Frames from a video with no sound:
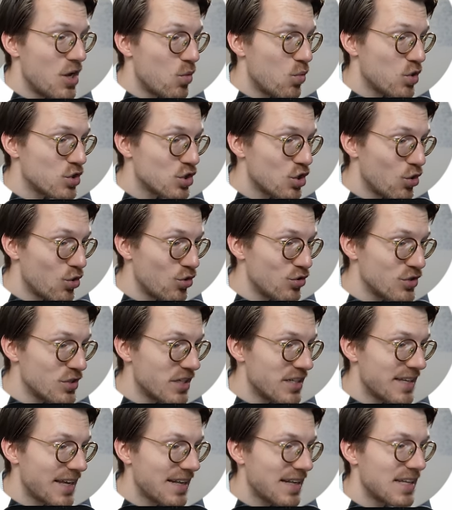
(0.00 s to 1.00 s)
was also
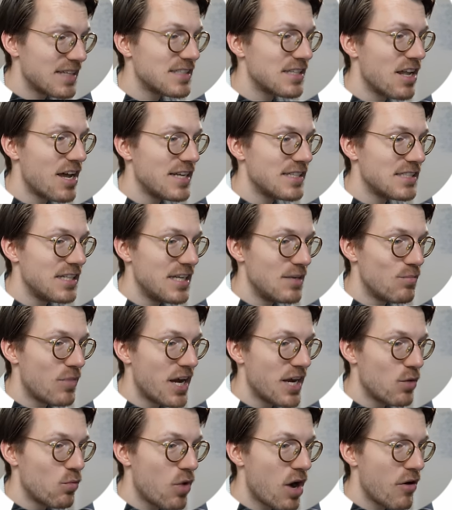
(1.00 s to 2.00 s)
detected as light sleep
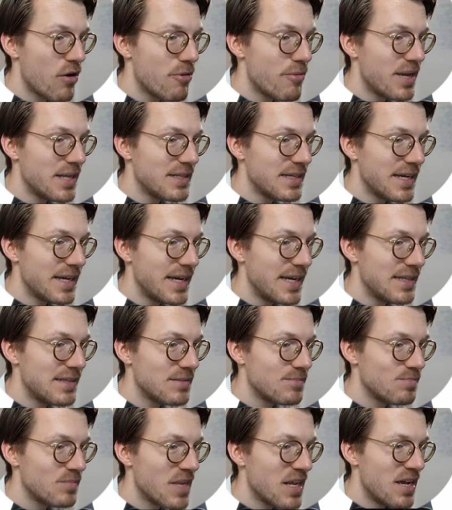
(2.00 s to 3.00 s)
by the Huawei Band 8.